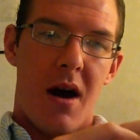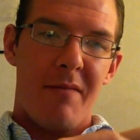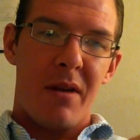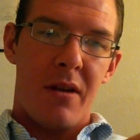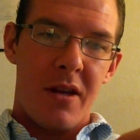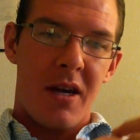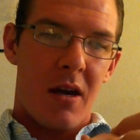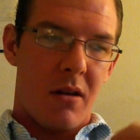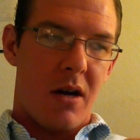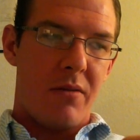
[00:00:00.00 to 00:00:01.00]
I've been
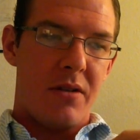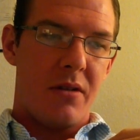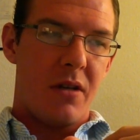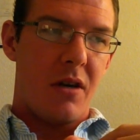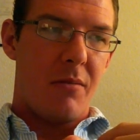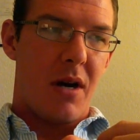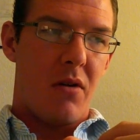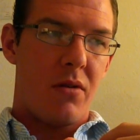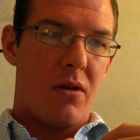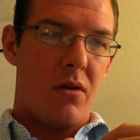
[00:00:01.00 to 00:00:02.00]
thinking a lot recently
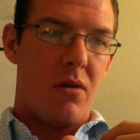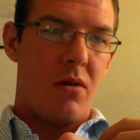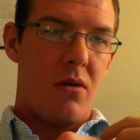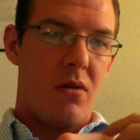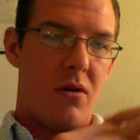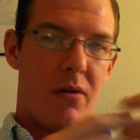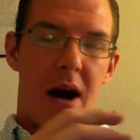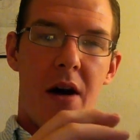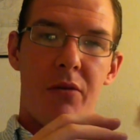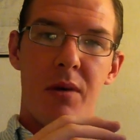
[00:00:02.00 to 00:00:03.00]
about
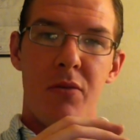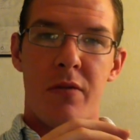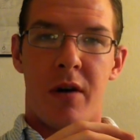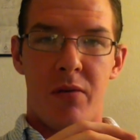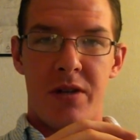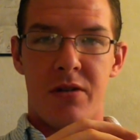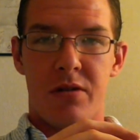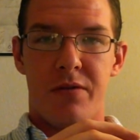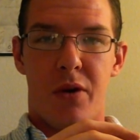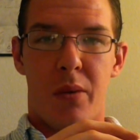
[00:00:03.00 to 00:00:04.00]
how do we move our
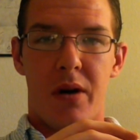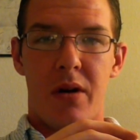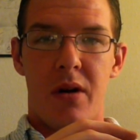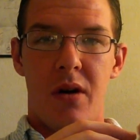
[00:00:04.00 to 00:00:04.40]
research forward?